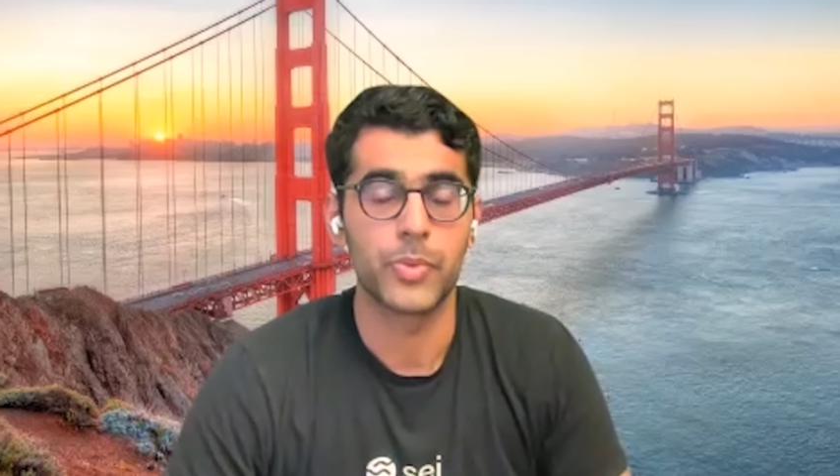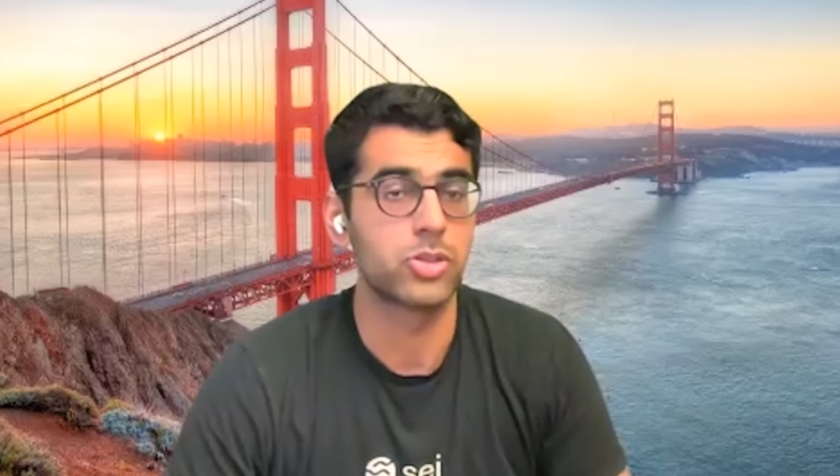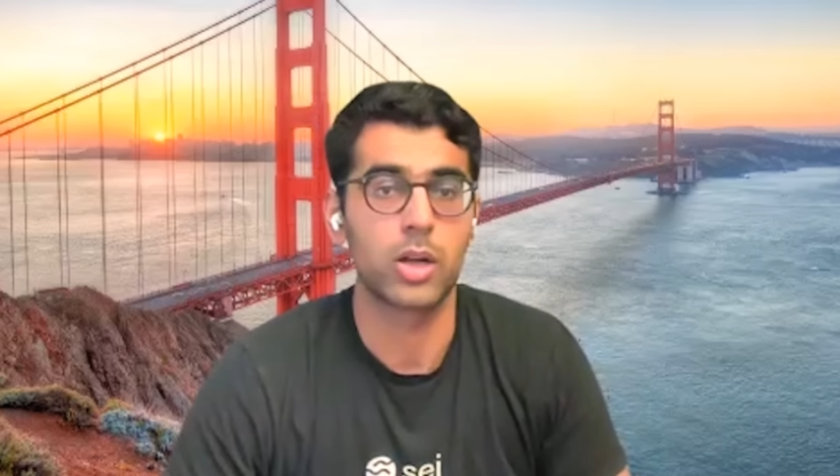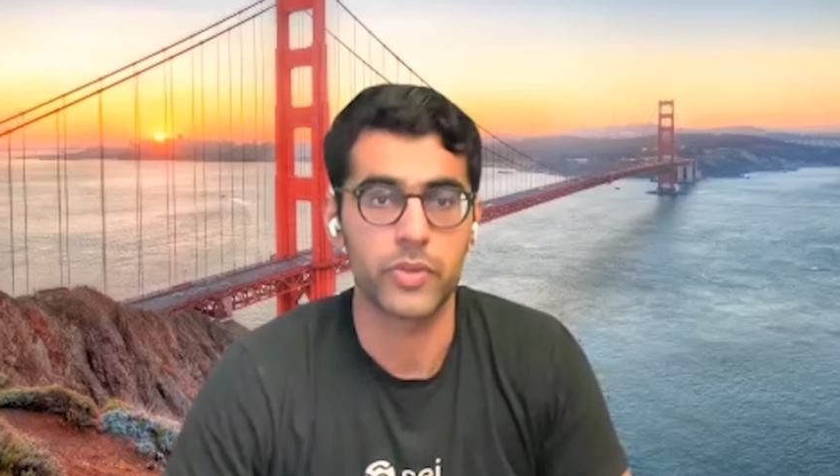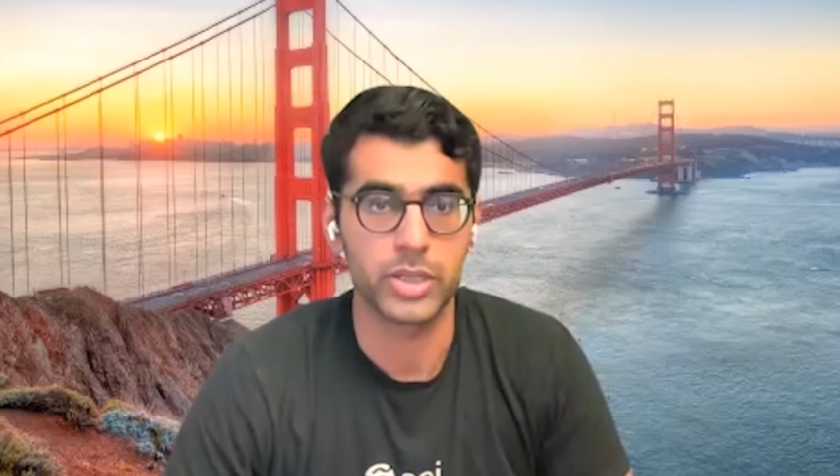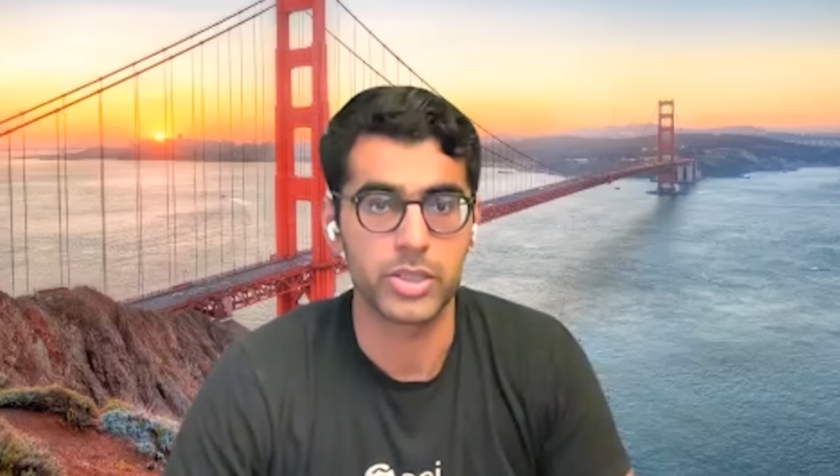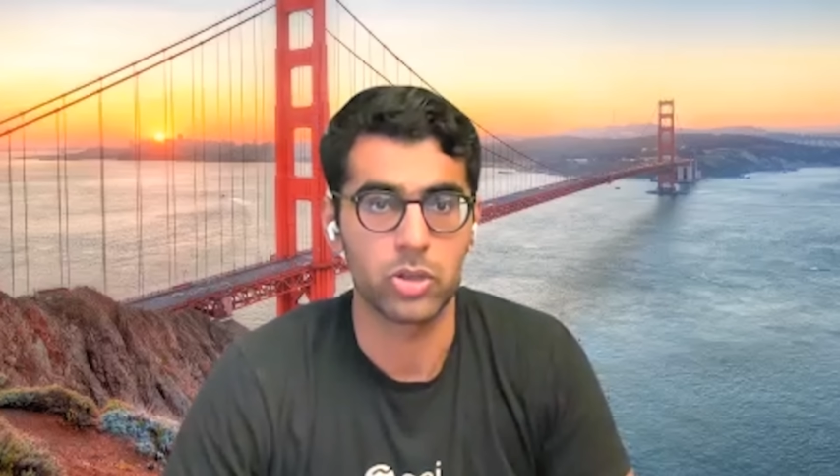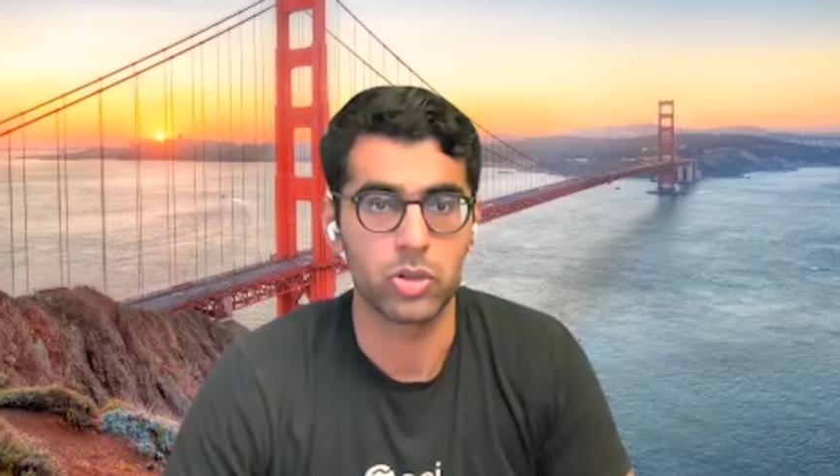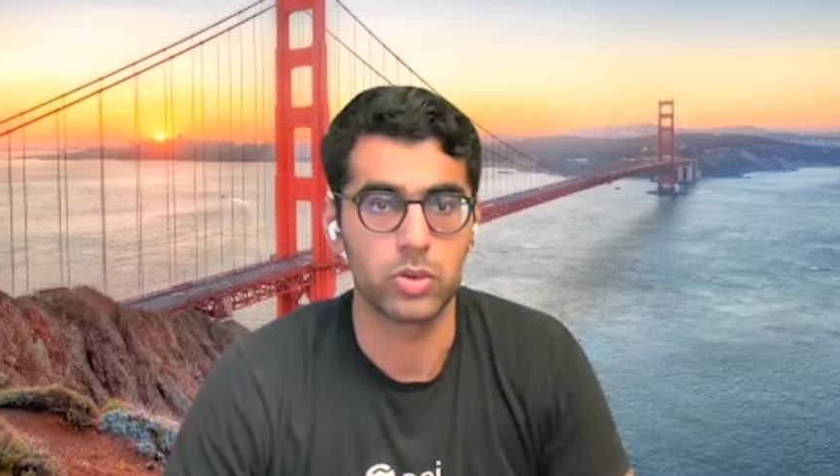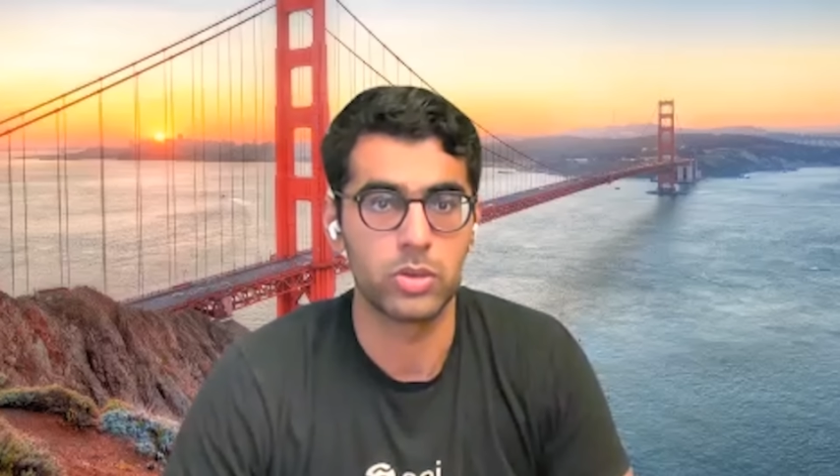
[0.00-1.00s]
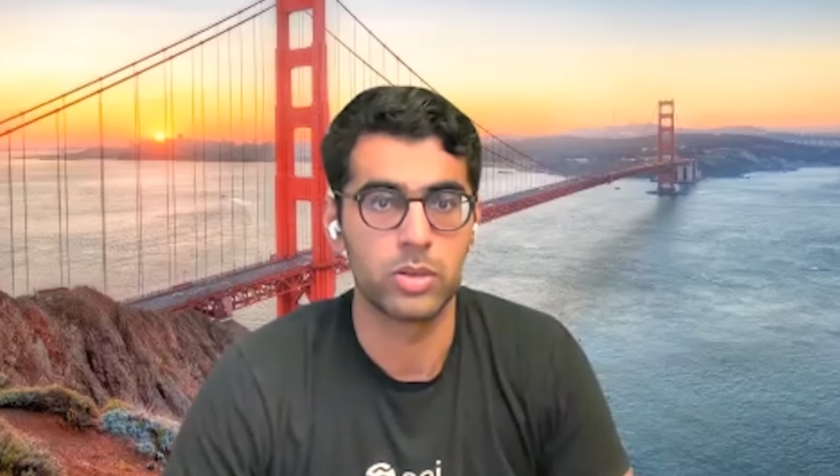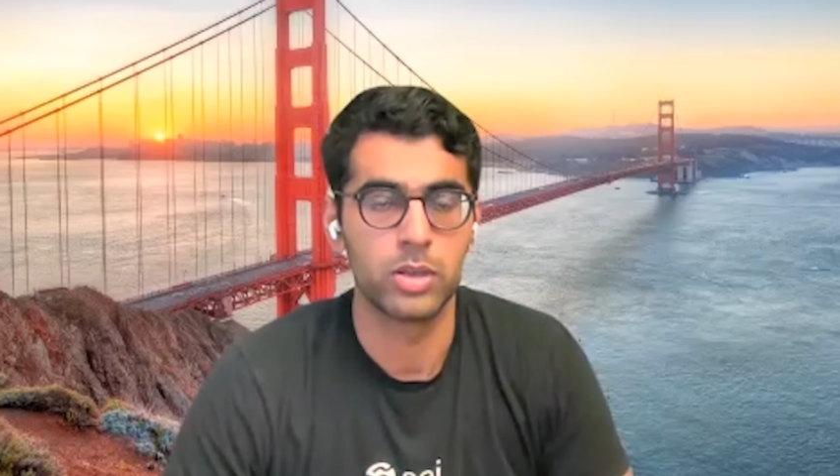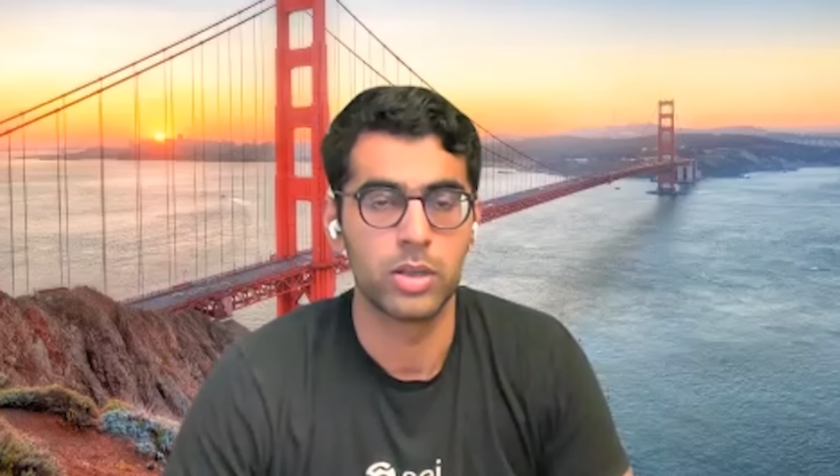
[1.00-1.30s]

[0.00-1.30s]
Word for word: it's not very scalable.